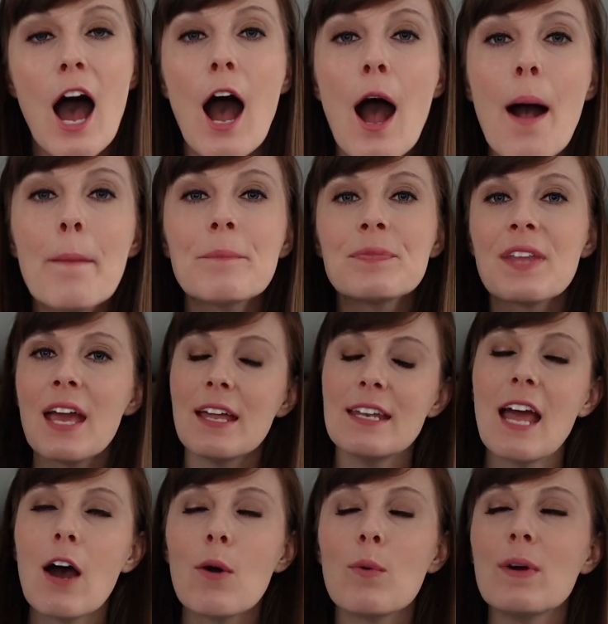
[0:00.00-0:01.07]

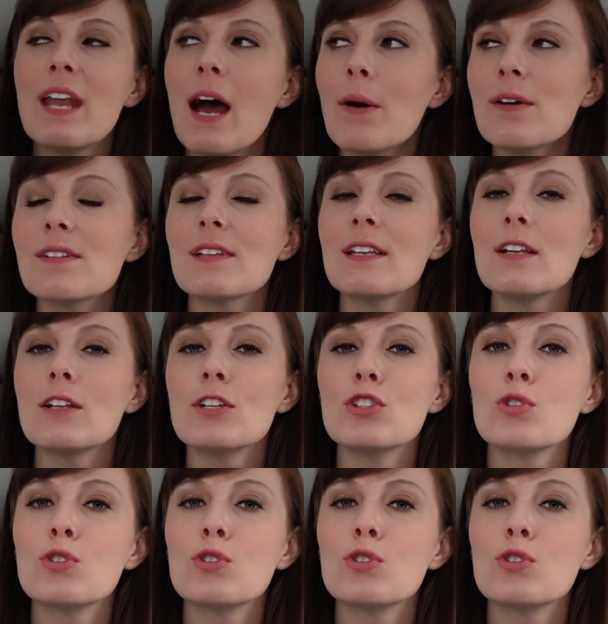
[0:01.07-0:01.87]
Now, when I was little,